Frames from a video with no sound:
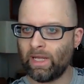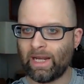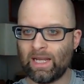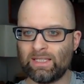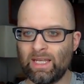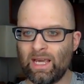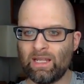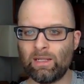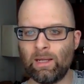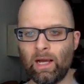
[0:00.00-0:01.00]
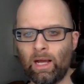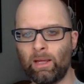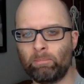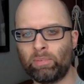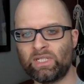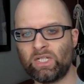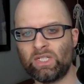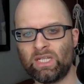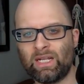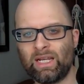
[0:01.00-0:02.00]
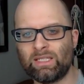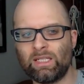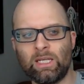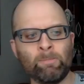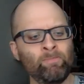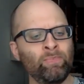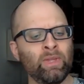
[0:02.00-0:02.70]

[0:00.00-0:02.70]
like I said, uh, positions it nicely,